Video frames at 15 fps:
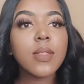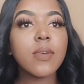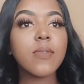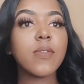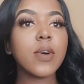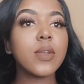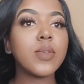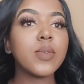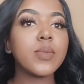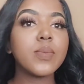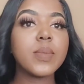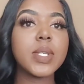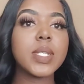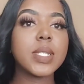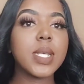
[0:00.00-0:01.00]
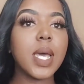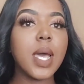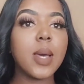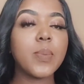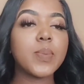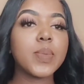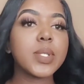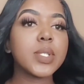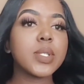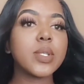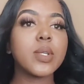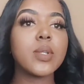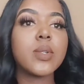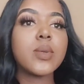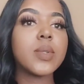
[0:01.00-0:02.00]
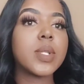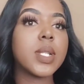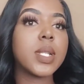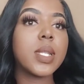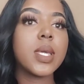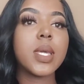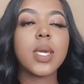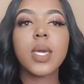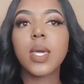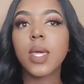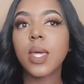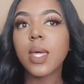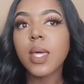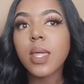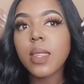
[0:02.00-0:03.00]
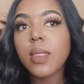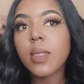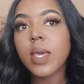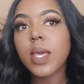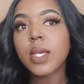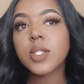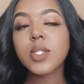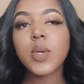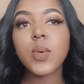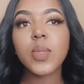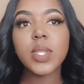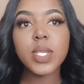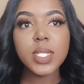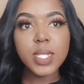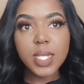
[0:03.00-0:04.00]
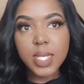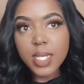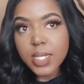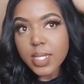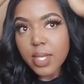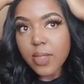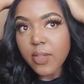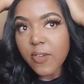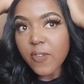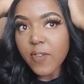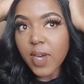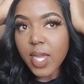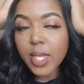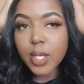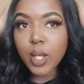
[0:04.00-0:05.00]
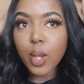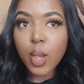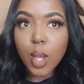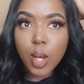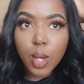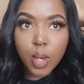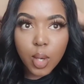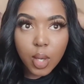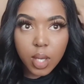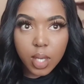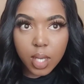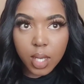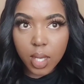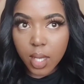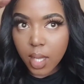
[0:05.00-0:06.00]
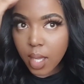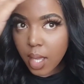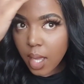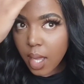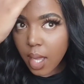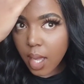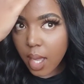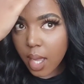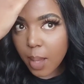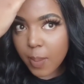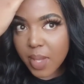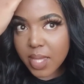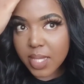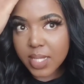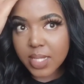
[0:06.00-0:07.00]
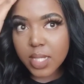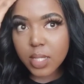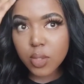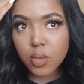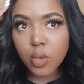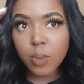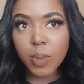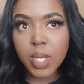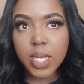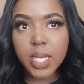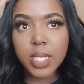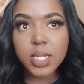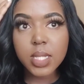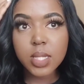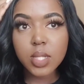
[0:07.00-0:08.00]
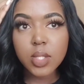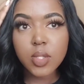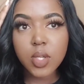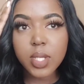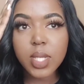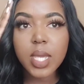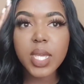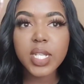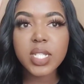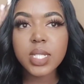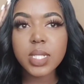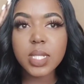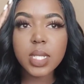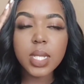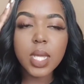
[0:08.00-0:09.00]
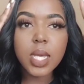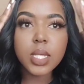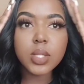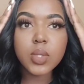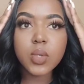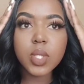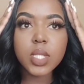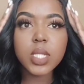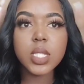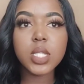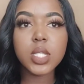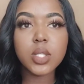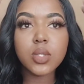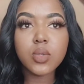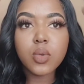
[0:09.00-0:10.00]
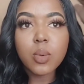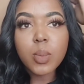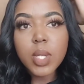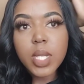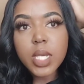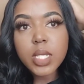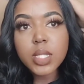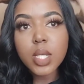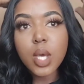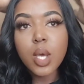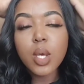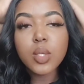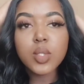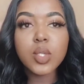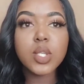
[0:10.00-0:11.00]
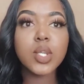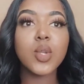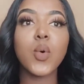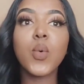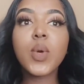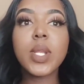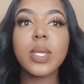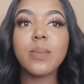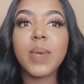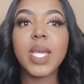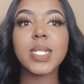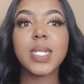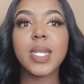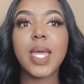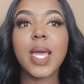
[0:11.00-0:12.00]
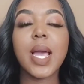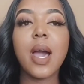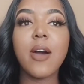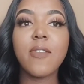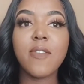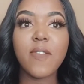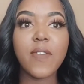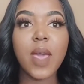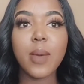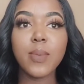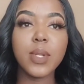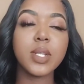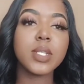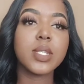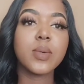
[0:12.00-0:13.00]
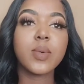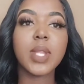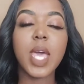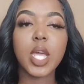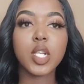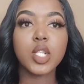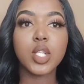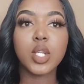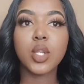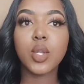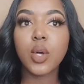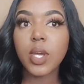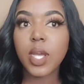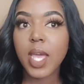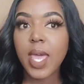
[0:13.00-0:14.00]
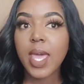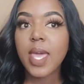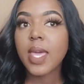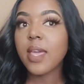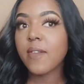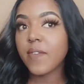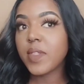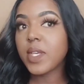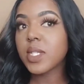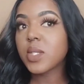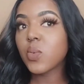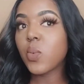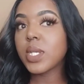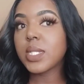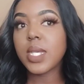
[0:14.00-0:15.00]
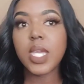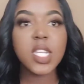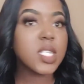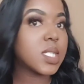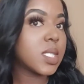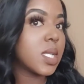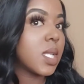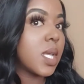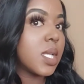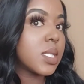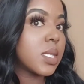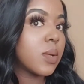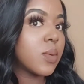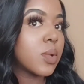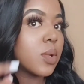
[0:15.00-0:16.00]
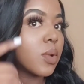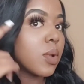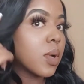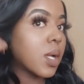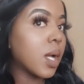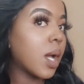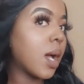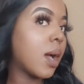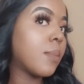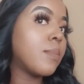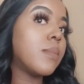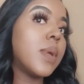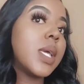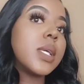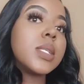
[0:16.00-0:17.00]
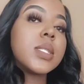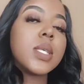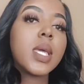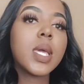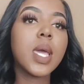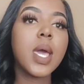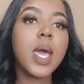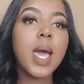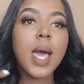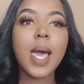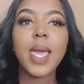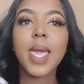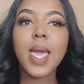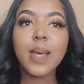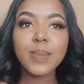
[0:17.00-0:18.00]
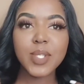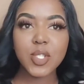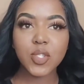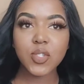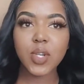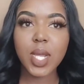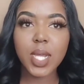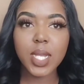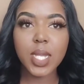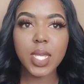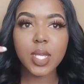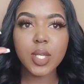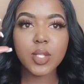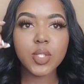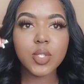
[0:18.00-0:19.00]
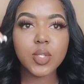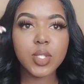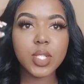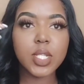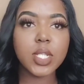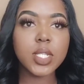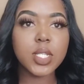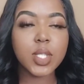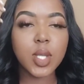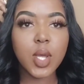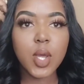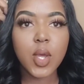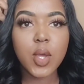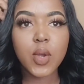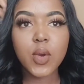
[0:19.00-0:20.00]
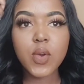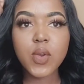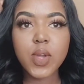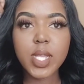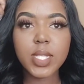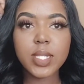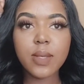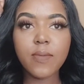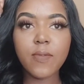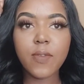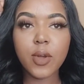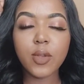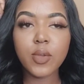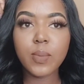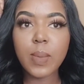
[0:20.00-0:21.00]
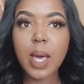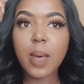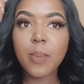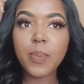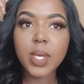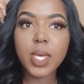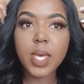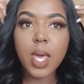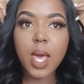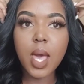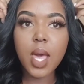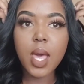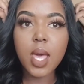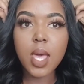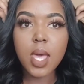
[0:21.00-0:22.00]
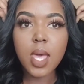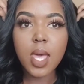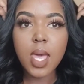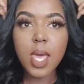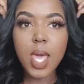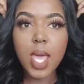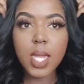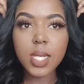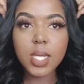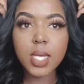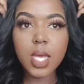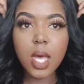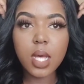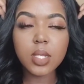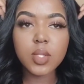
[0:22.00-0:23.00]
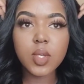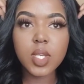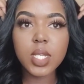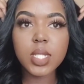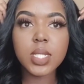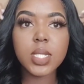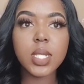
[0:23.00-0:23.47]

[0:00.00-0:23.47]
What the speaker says: the volume is absolutely there. So this is the final look. This is normal lace. This is not HD lace, so this is just normal lace. So you can only imagine like how fabulous it would actually look if this was HD lace. It would look amazing. I am struggling to just create some volume up here and here so you can